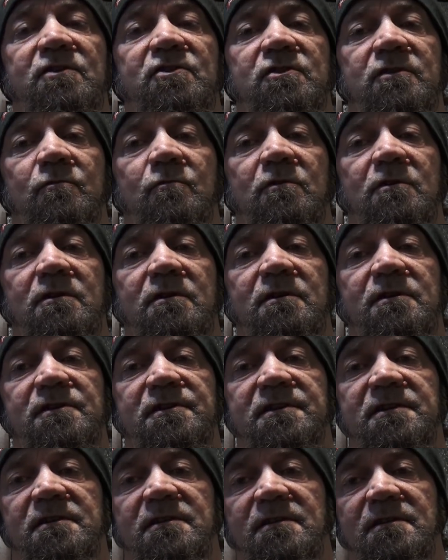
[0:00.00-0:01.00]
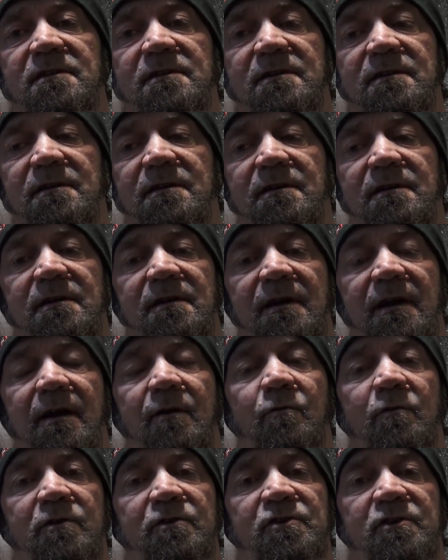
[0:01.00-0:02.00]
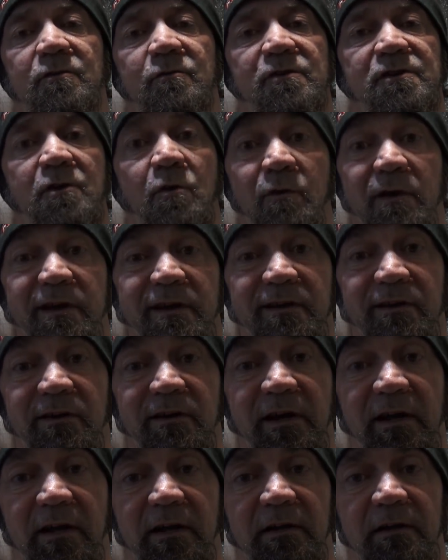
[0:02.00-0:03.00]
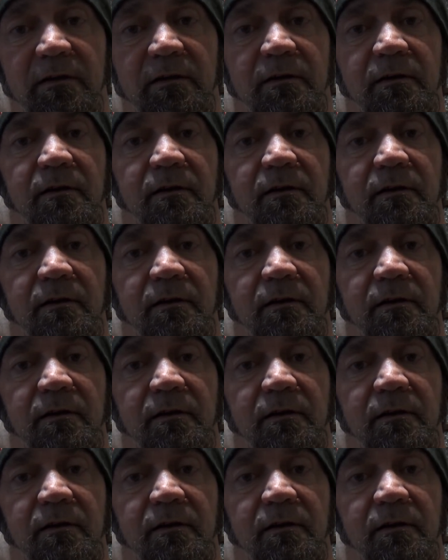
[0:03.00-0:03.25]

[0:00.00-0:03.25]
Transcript: that shit was. How would you? There was no internet.